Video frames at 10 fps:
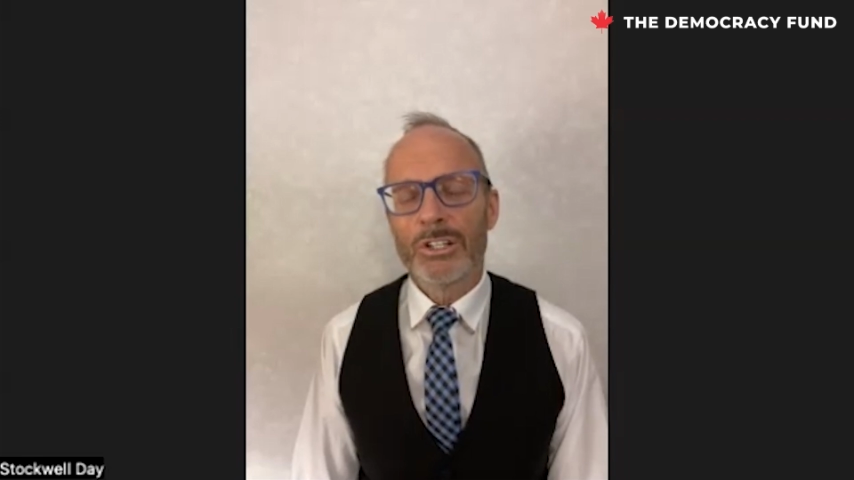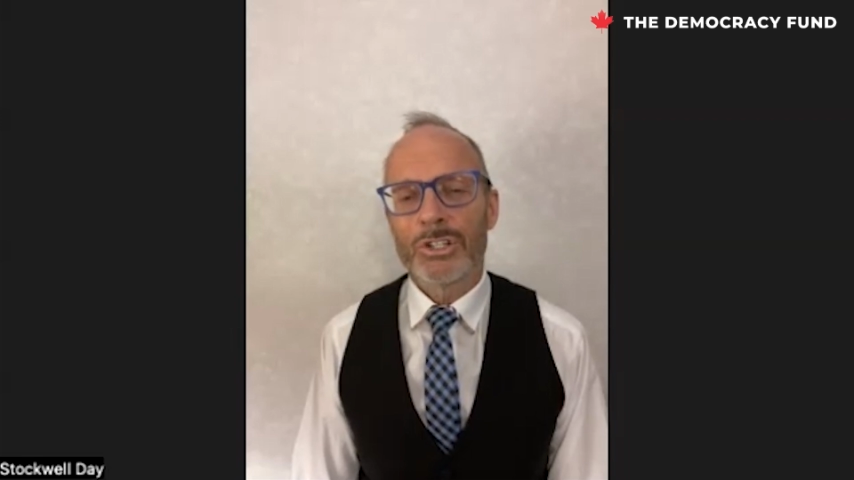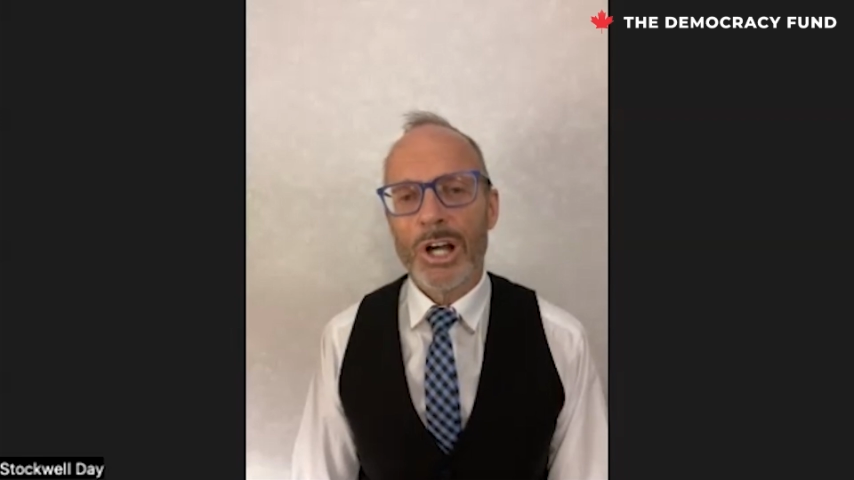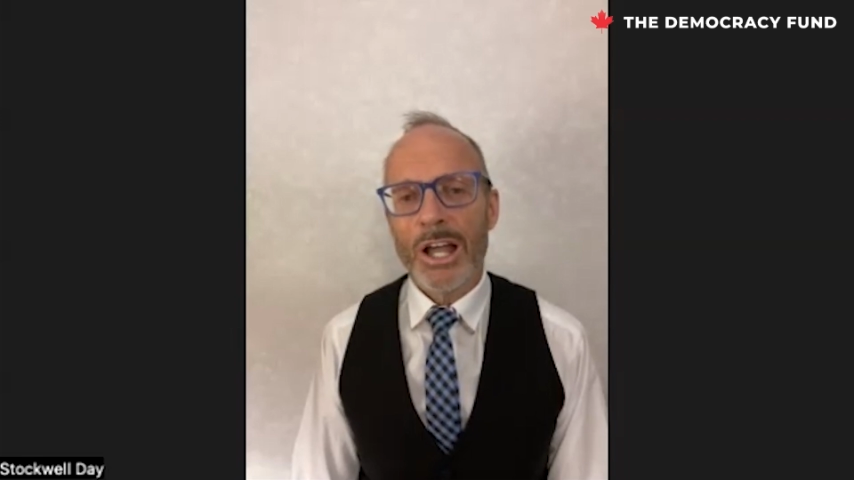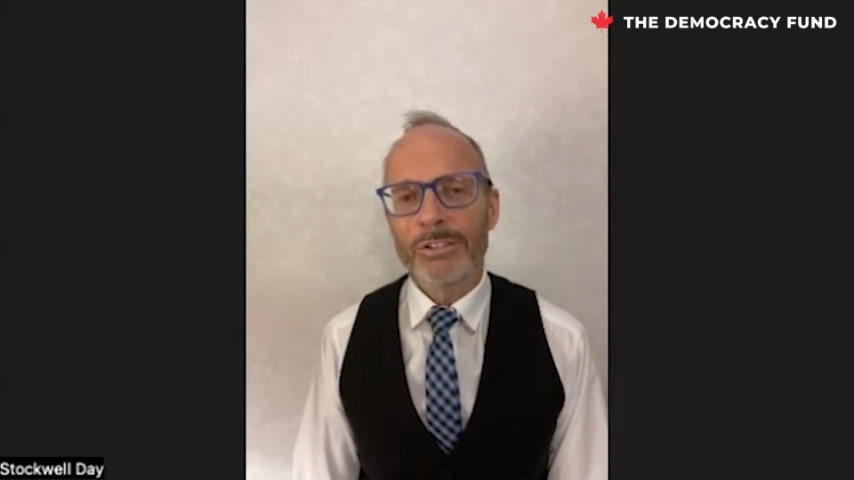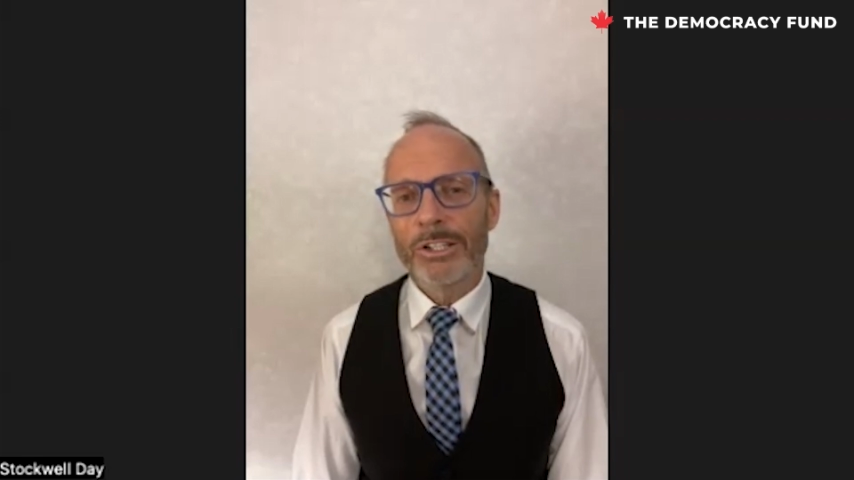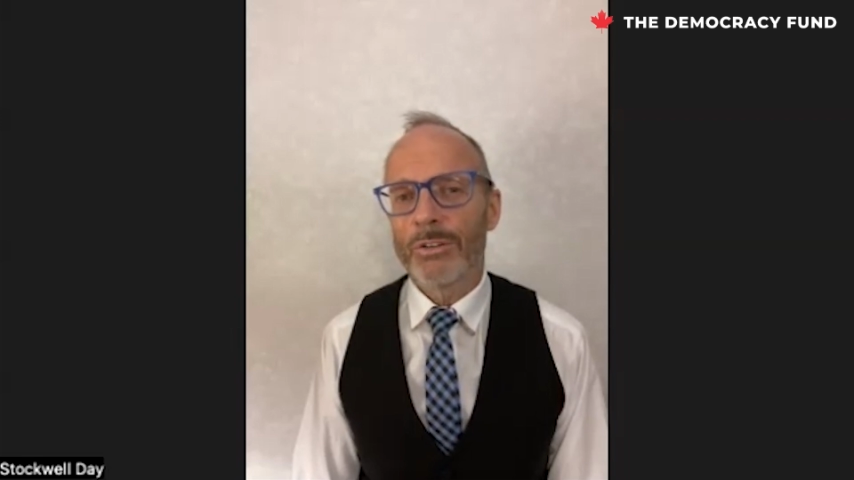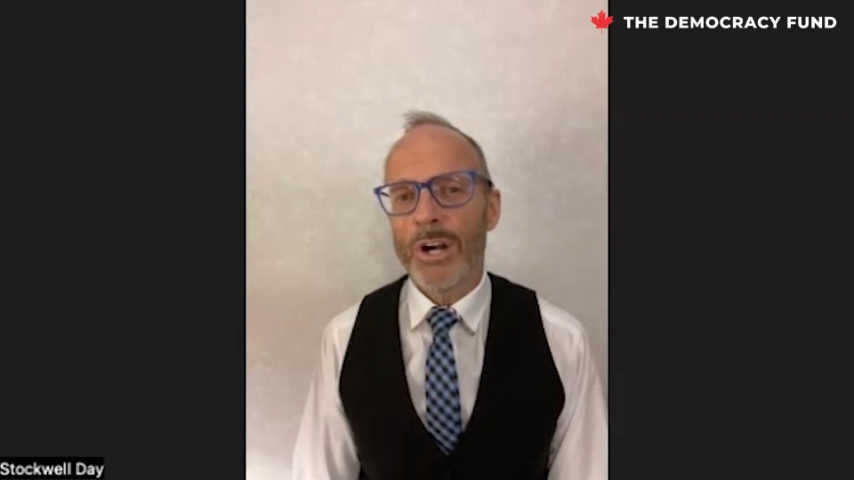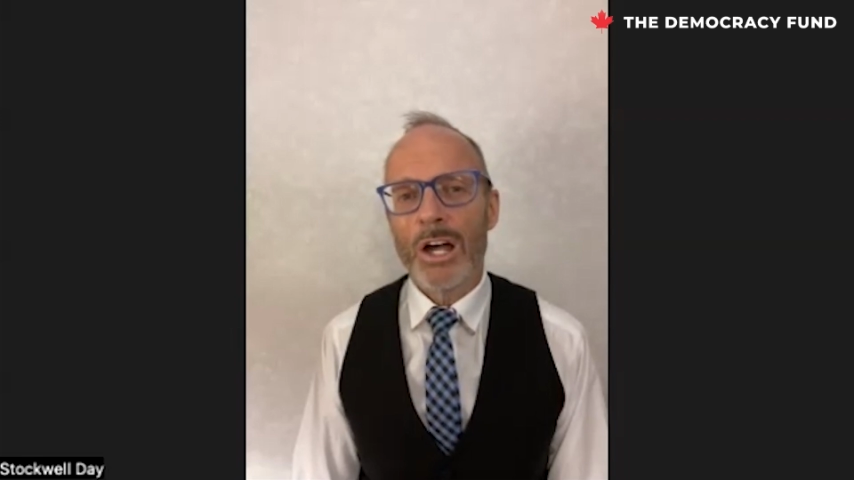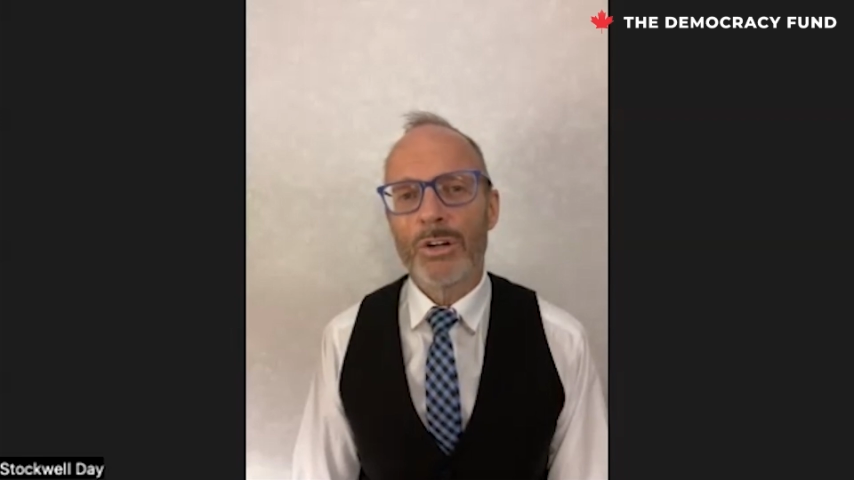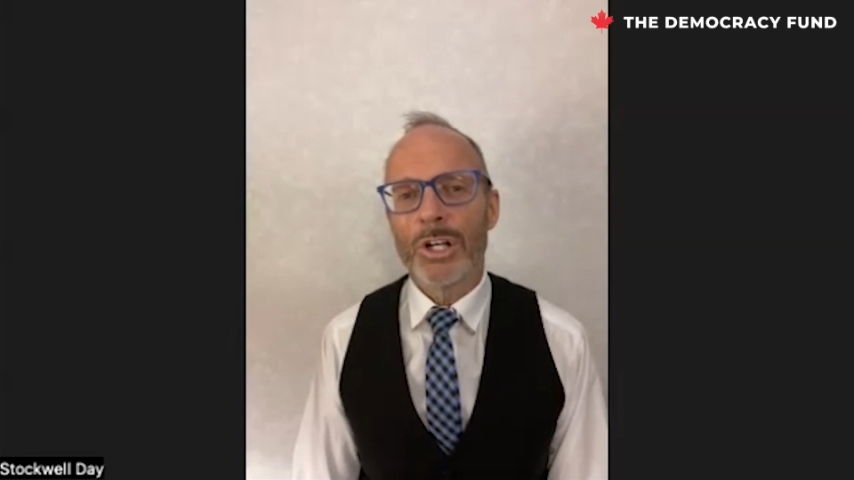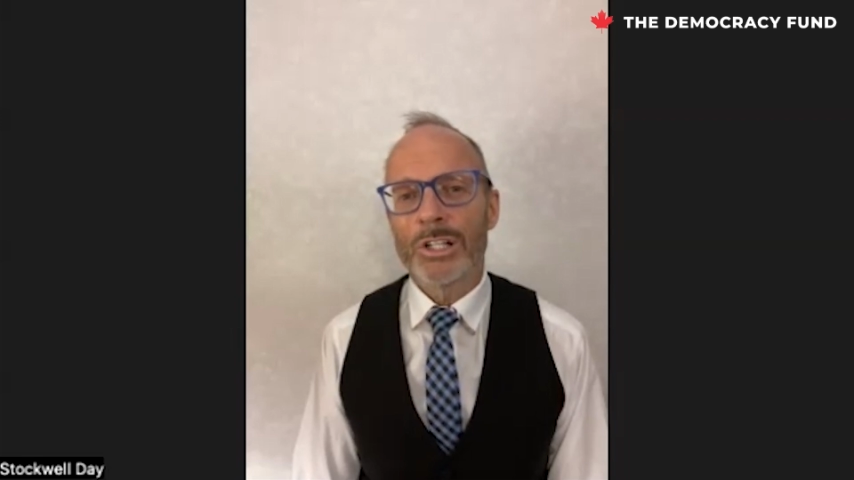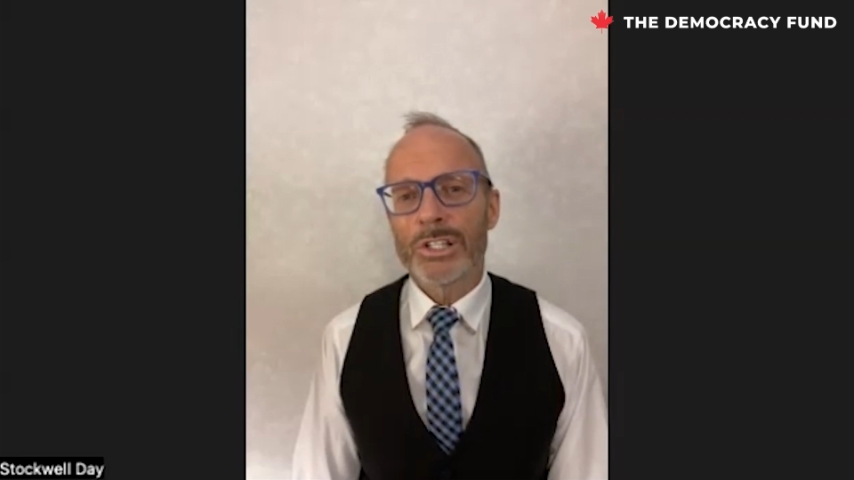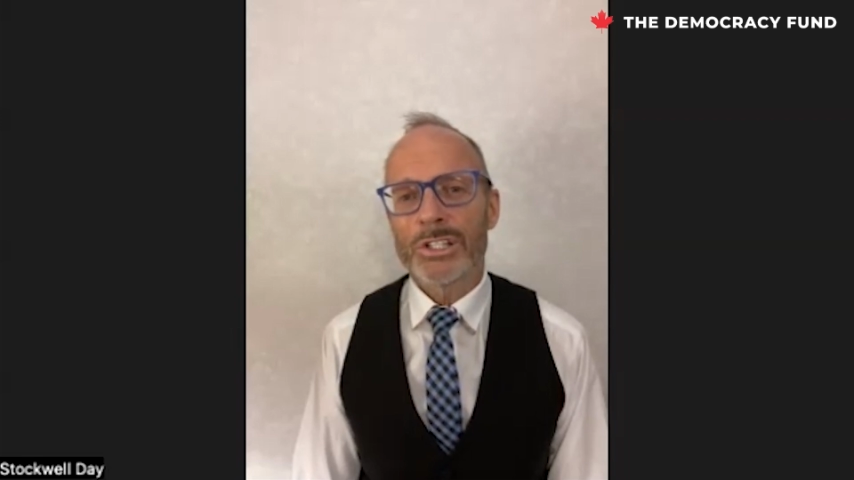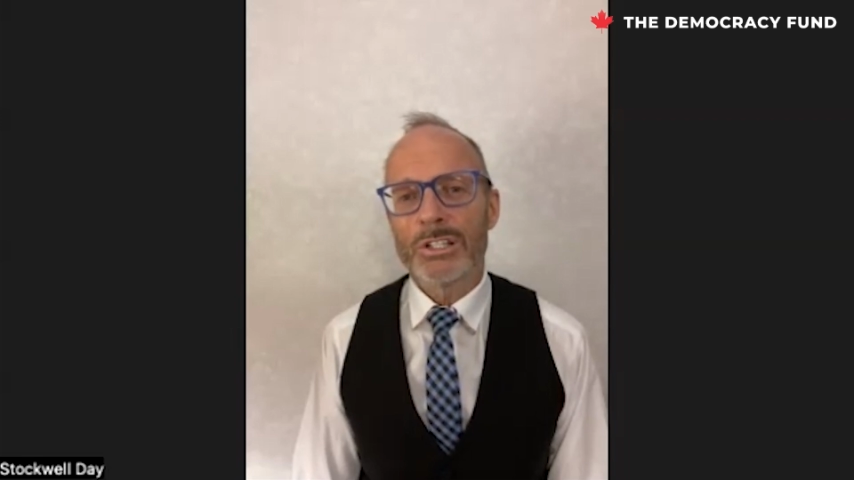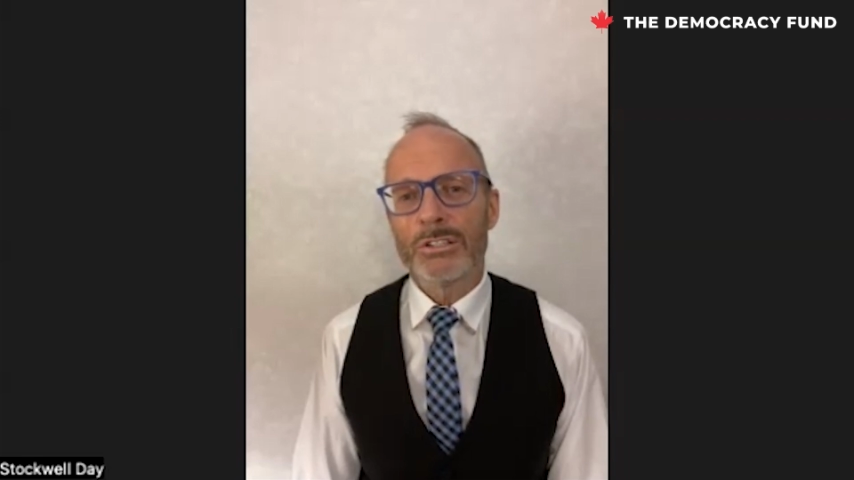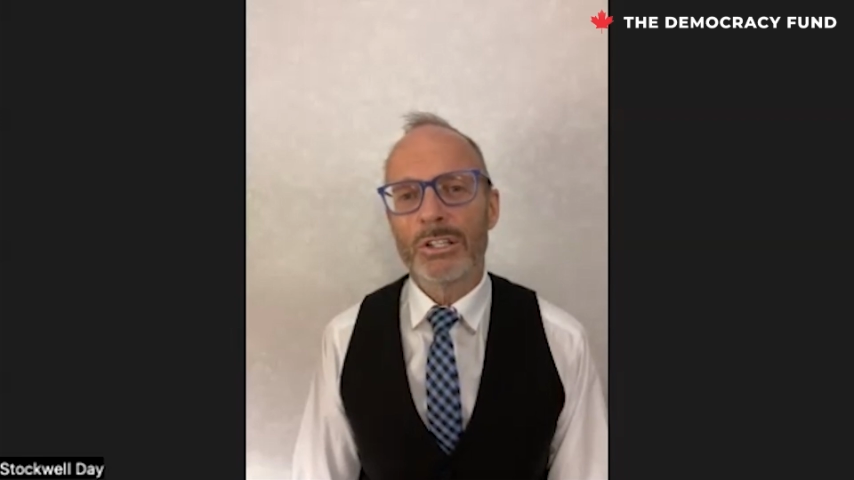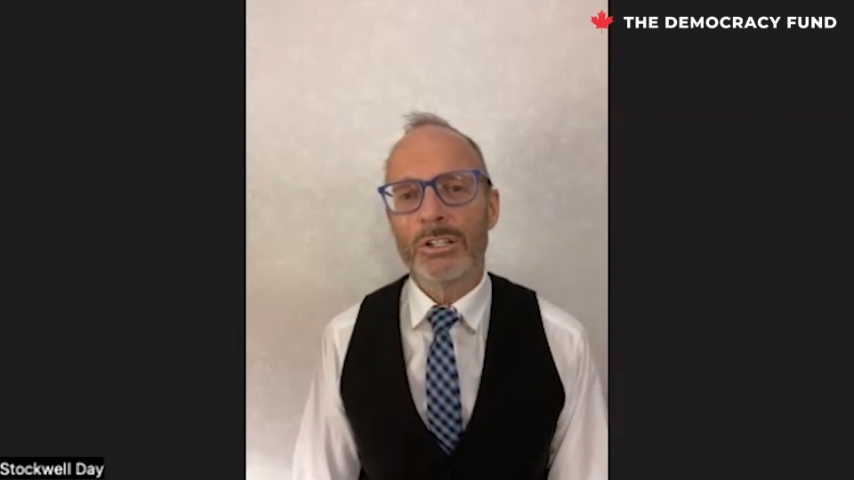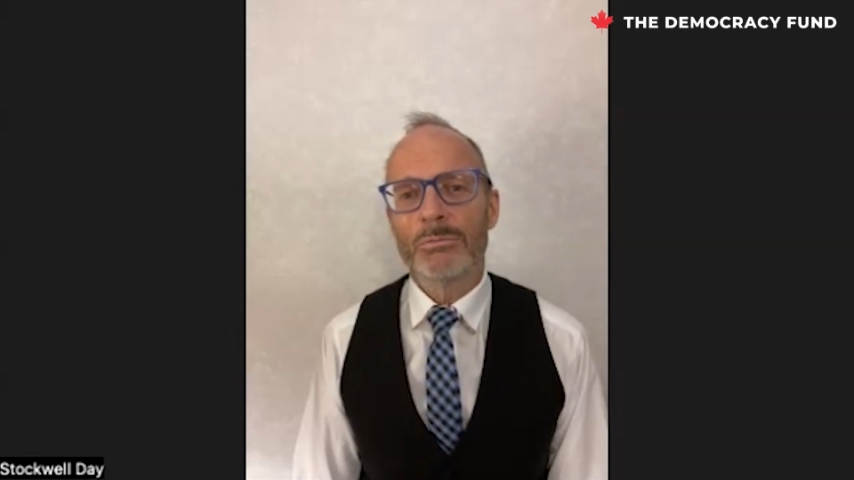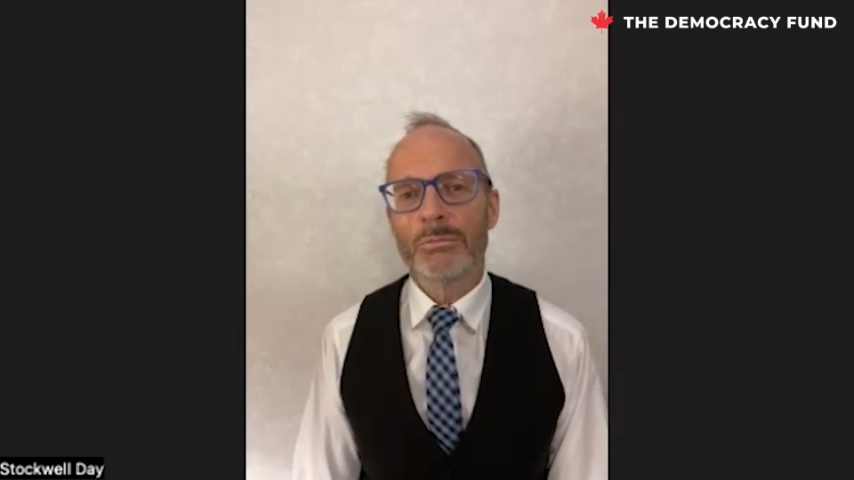Traveling around, not just
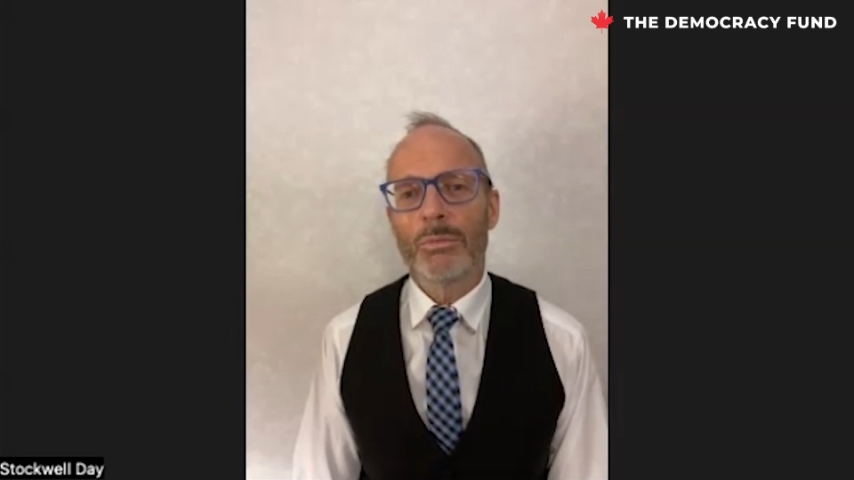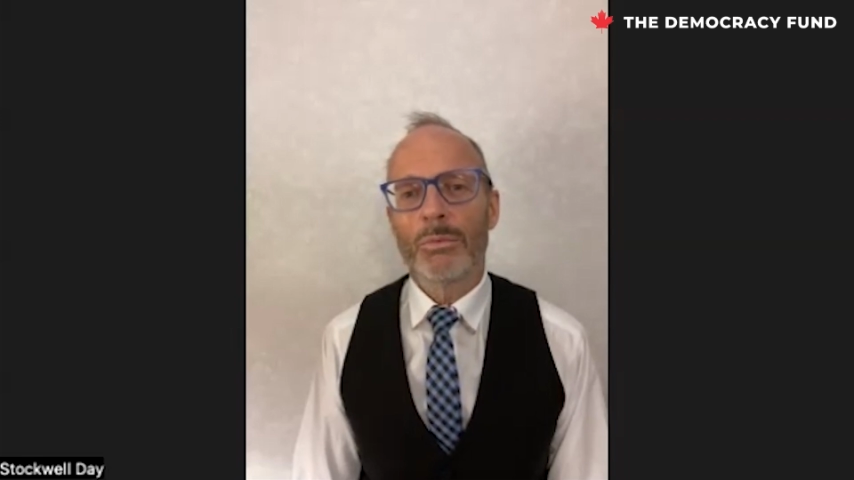in